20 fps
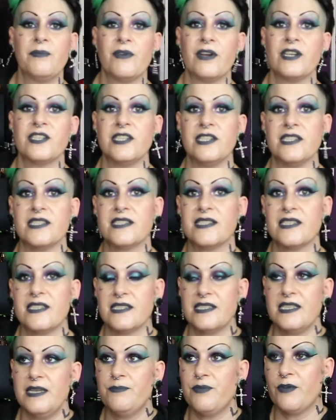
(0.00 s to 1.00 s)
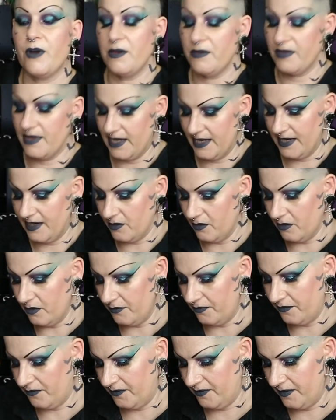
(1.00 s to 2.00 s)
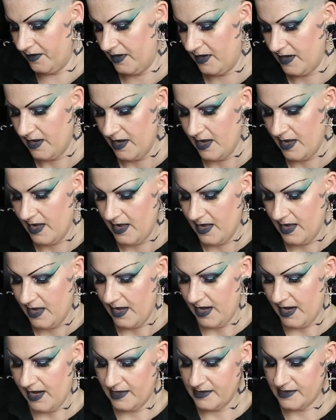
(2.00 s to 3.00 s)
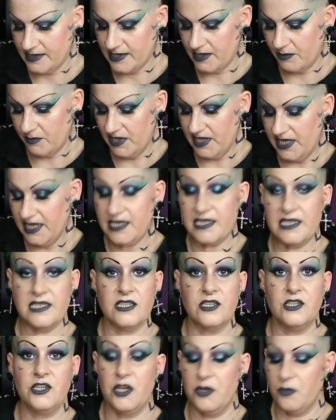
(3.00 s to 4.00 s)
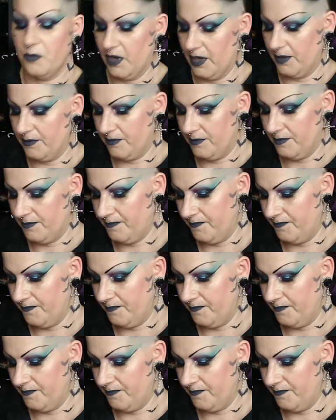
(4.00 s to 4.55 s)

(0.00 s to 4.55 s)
brushes because he broke the lid off, and so I needed a new one.